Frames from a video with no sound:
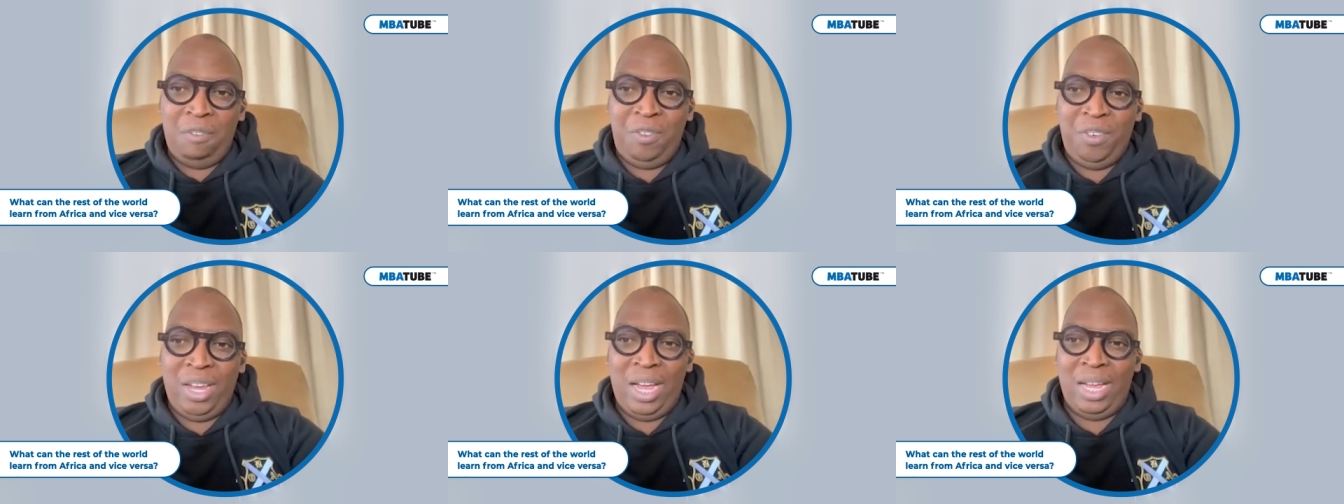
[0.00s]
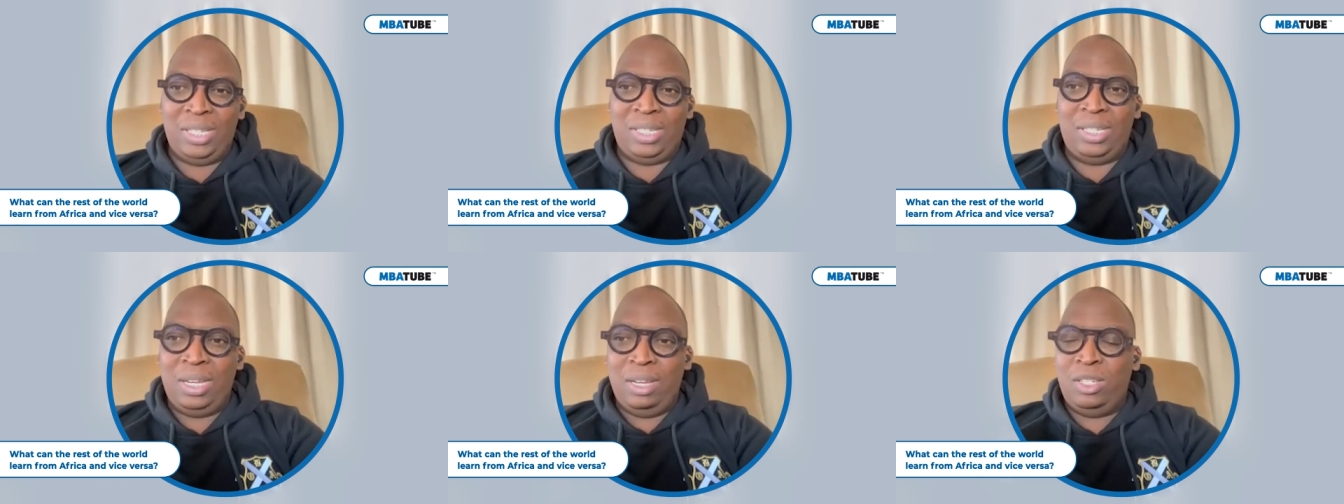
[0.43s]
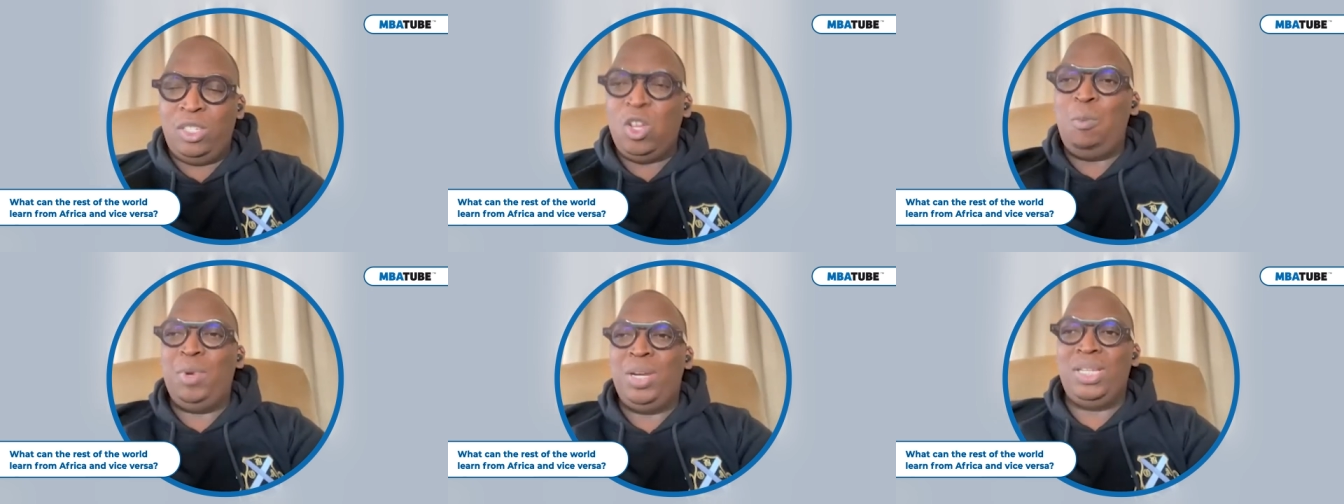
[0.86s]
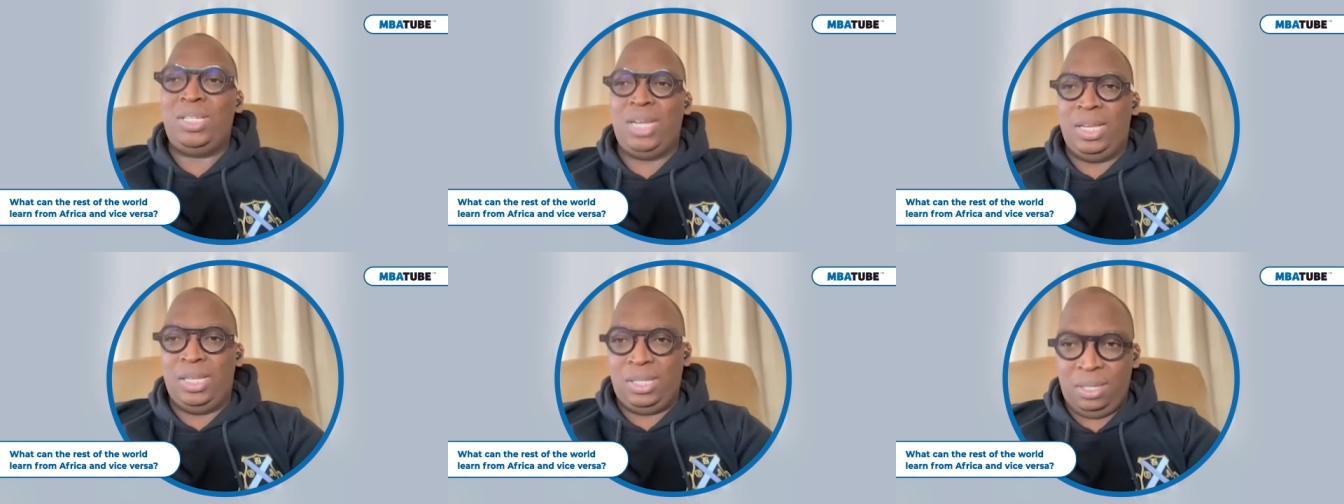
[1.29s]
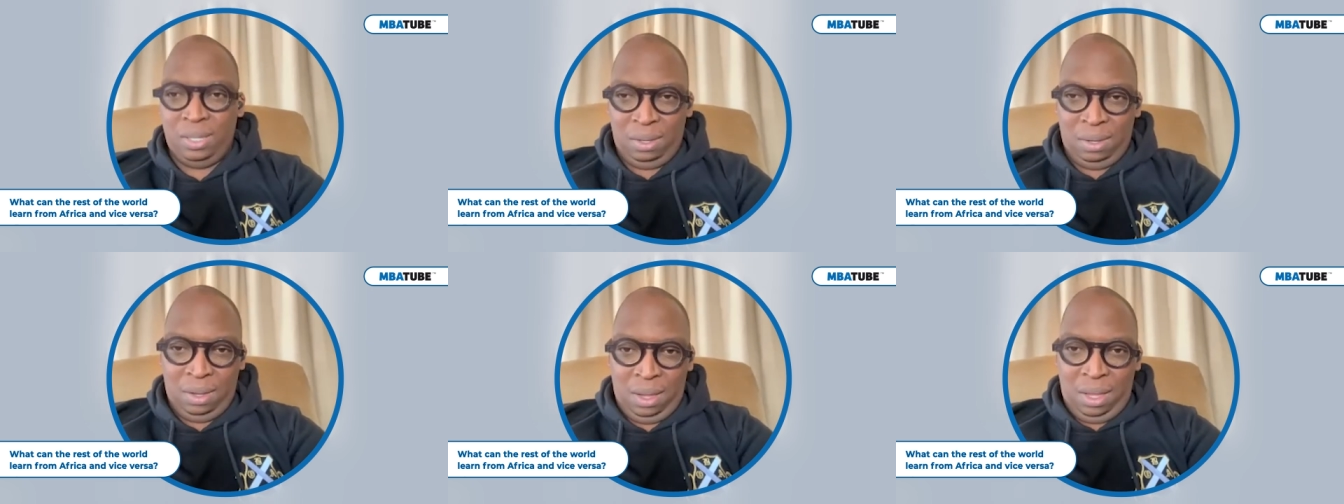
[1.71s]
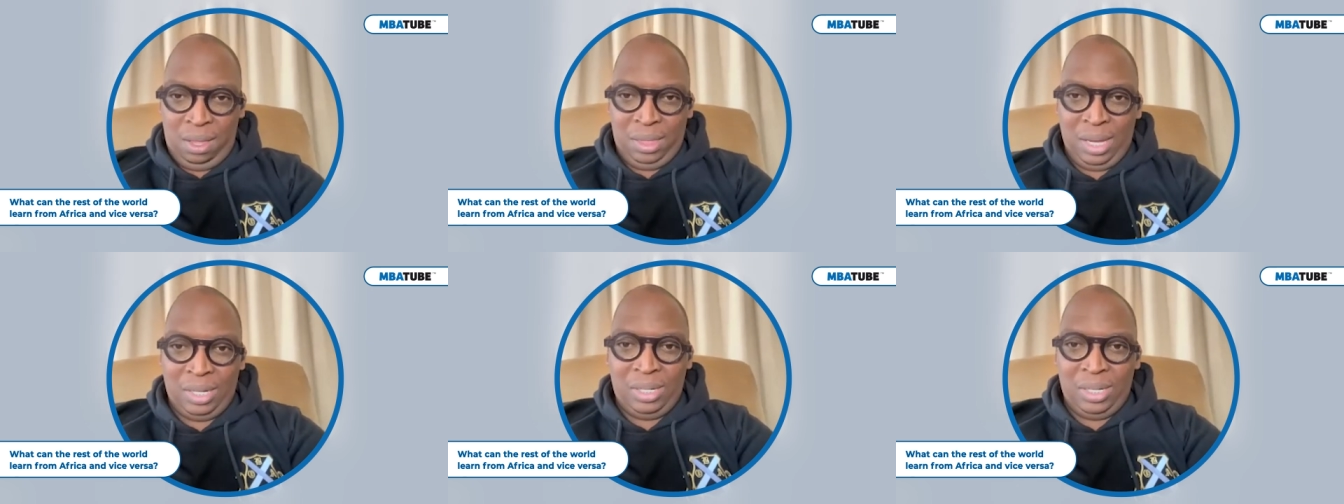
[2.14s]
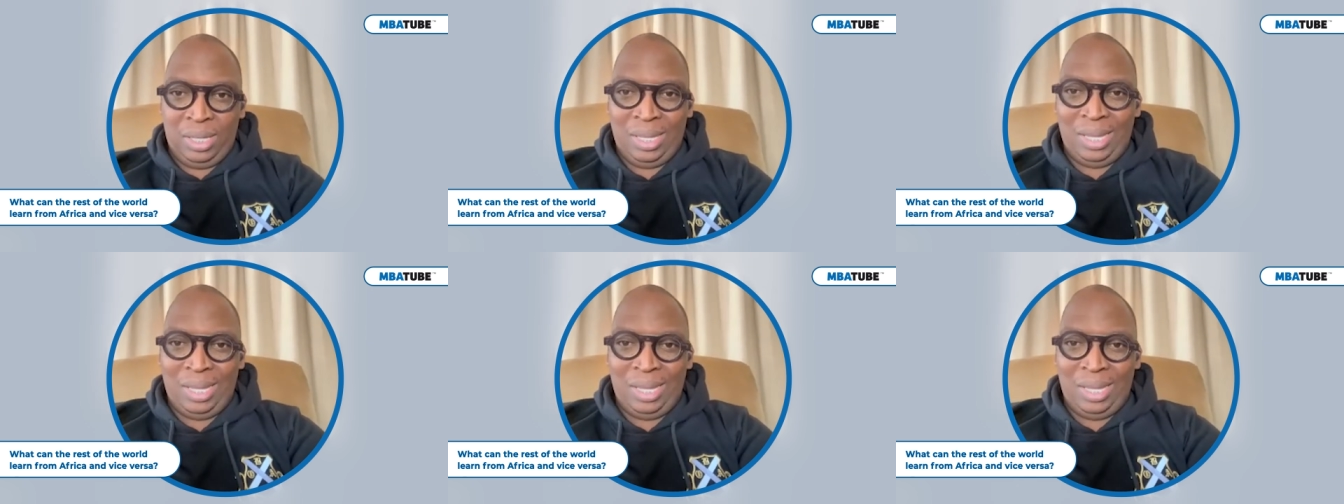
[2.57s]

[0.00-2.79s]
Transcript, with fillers: Africa has so many states that